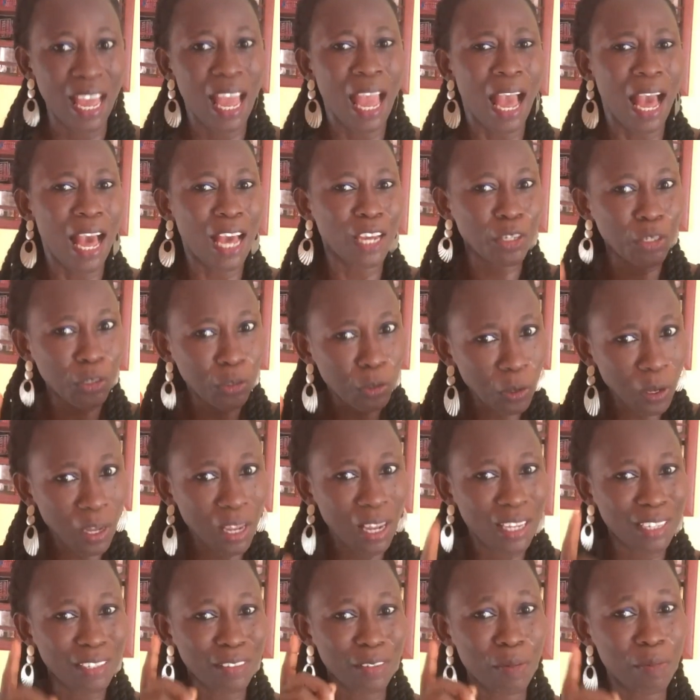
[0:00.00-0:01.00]
And you know,
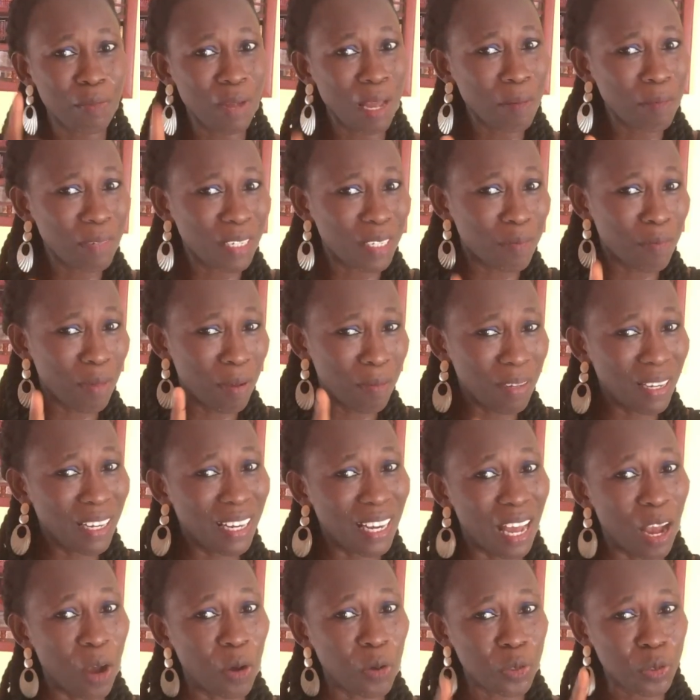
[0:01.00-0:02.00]
remember that I
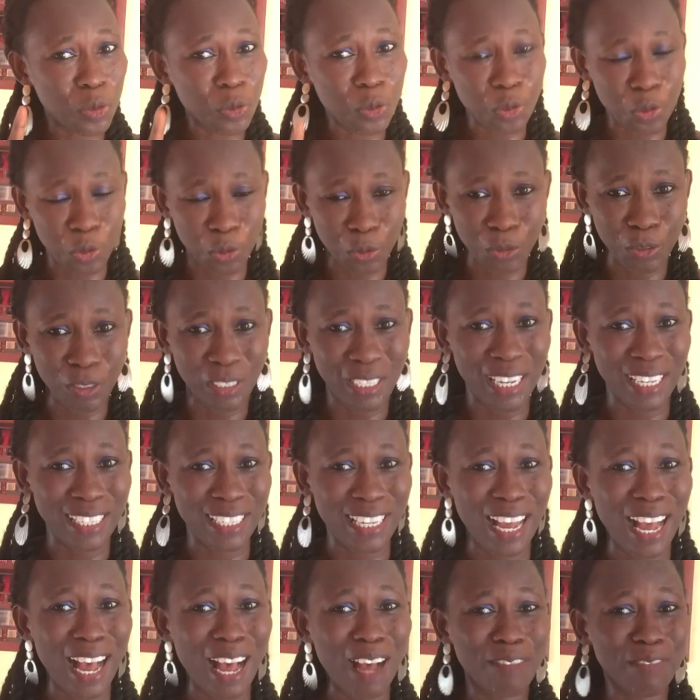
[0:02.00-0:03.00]
also told you that I
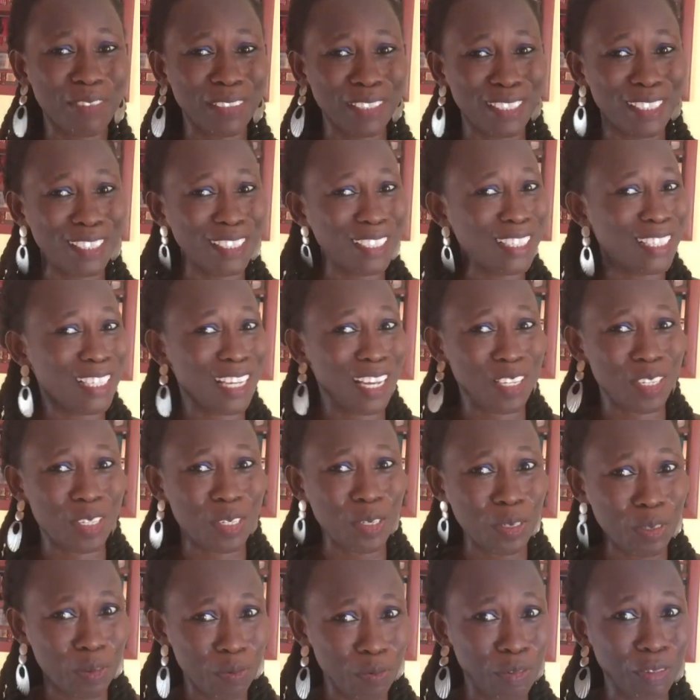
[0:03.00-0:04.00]
have a digital
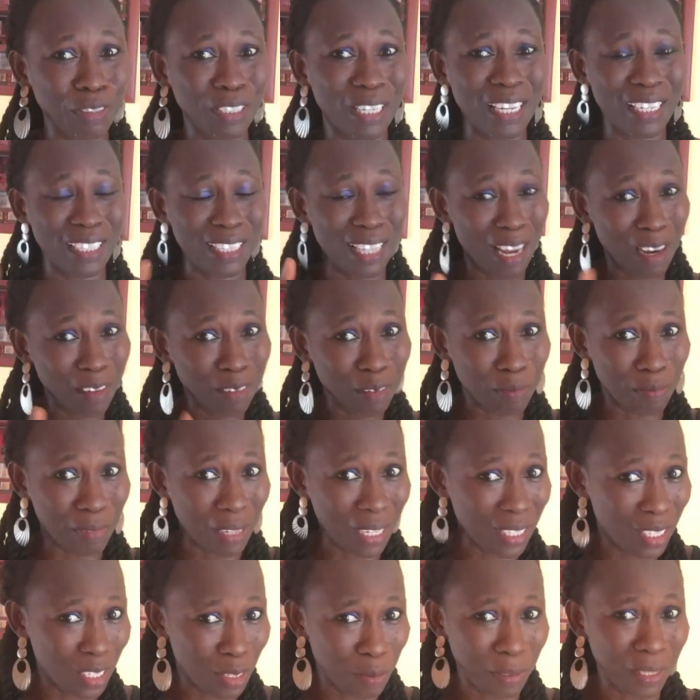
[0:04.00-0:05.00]
sewing book. Yeah, that
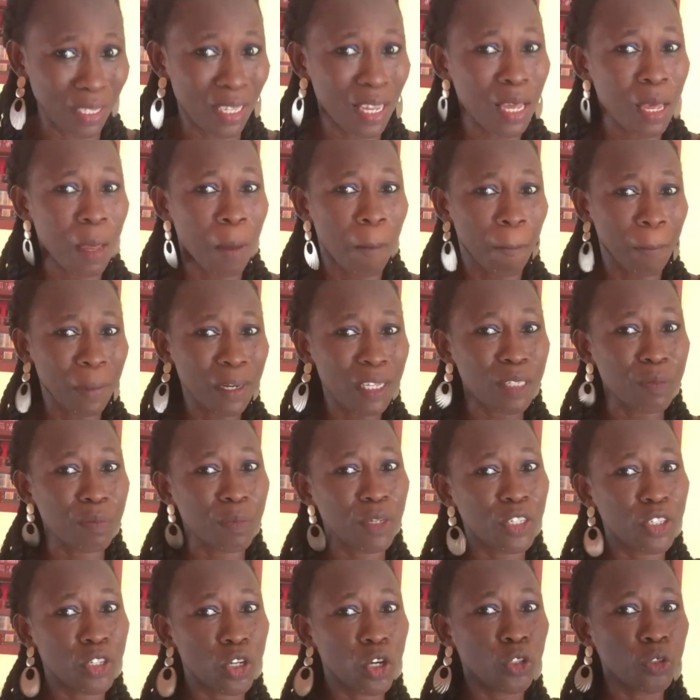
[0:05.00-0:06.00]
reminds me, please make
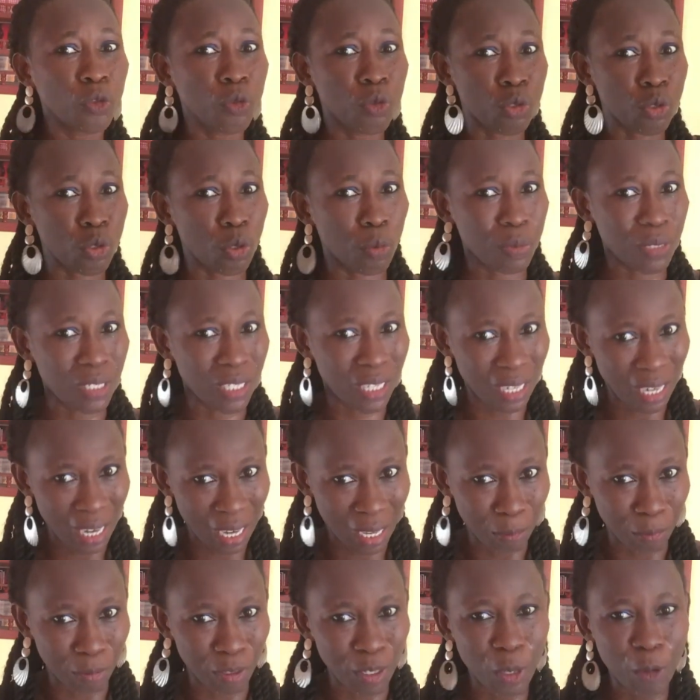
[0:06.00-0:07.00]
sure you subscribe
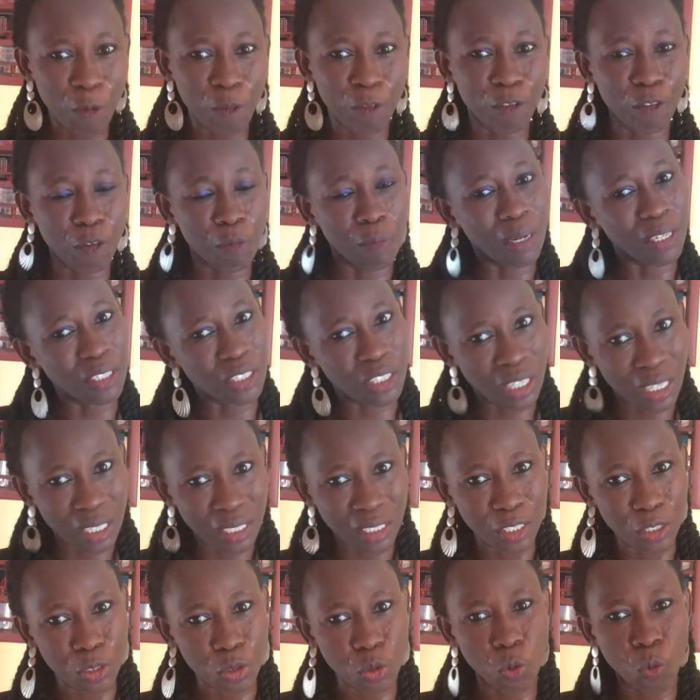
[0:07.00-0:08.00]
for my channel.
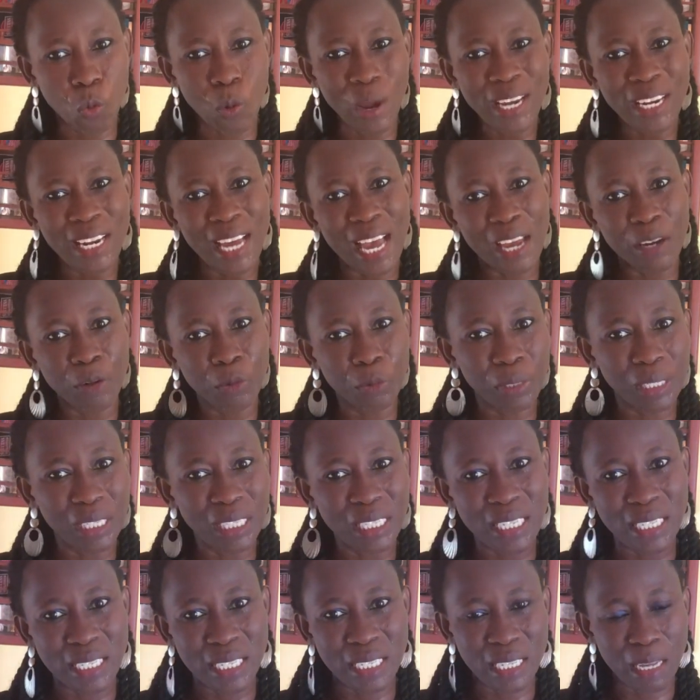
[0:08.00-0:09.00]
So when I
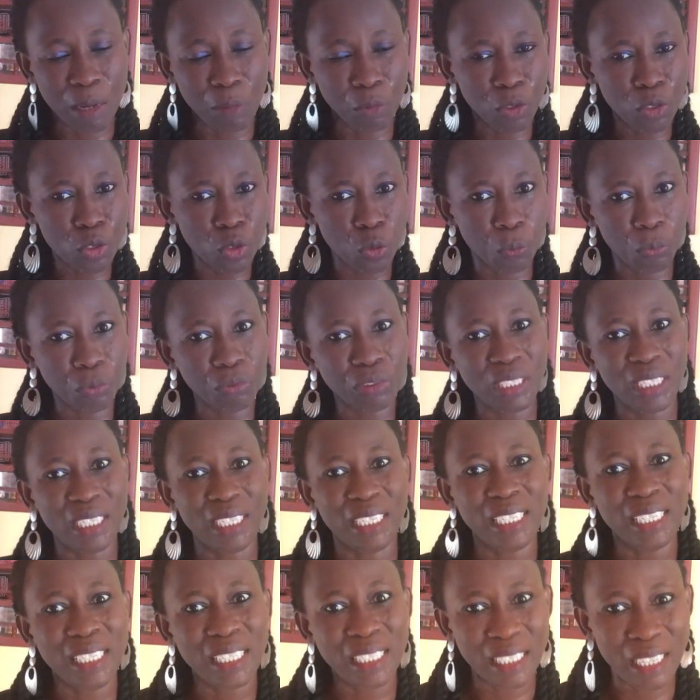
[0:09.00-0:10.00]
release it, I'm going to put the
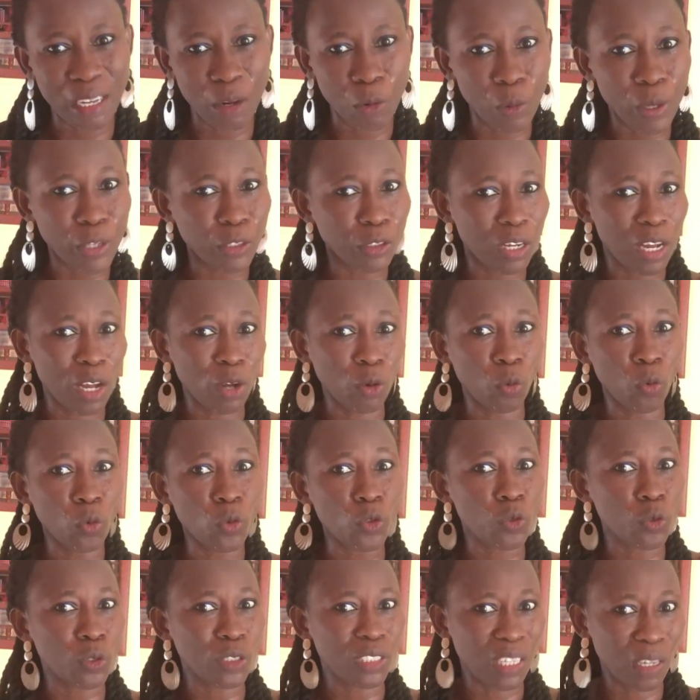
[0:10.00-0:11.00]
link there where you can go
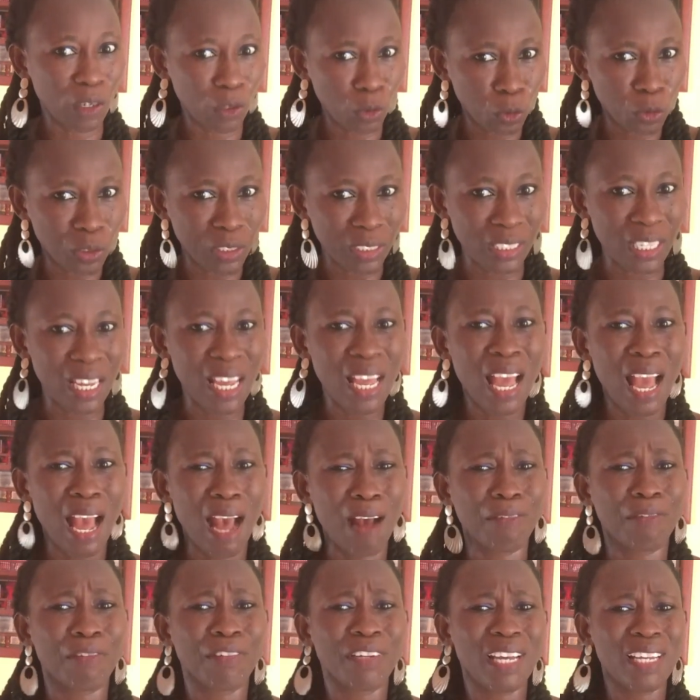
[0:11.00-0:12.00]
to download it.
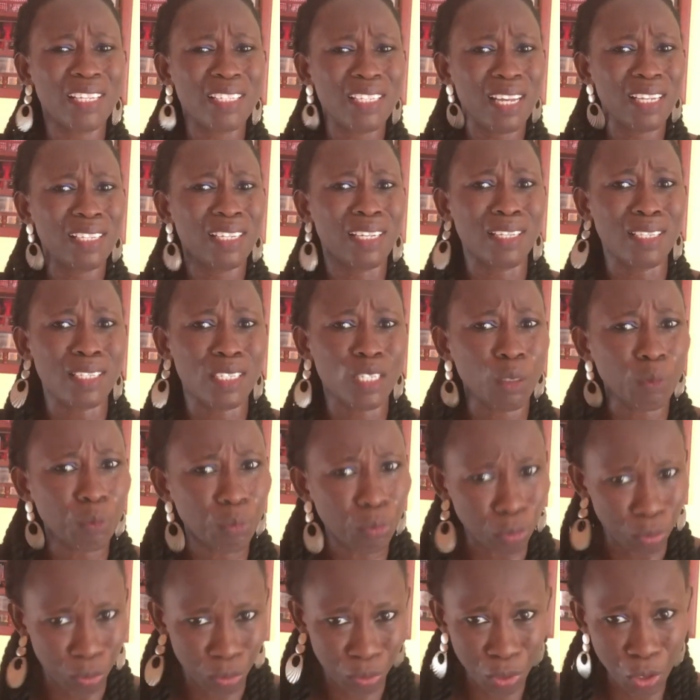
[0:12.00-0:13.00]
I've created a table,
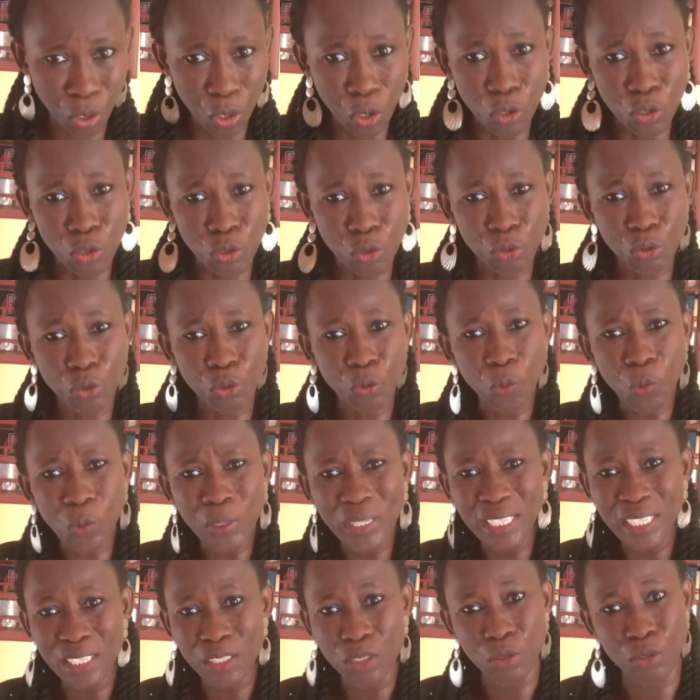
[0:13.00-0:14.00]
so you won't
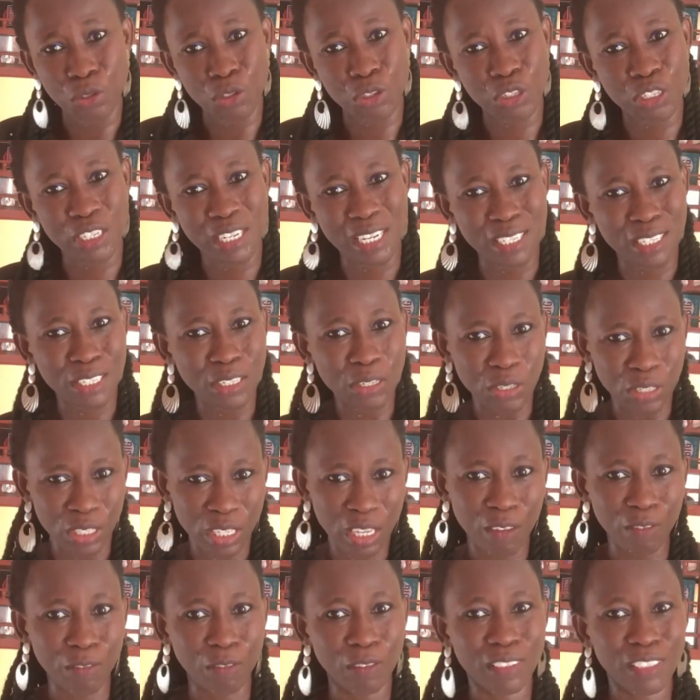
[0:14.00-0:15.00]
need to stress yourself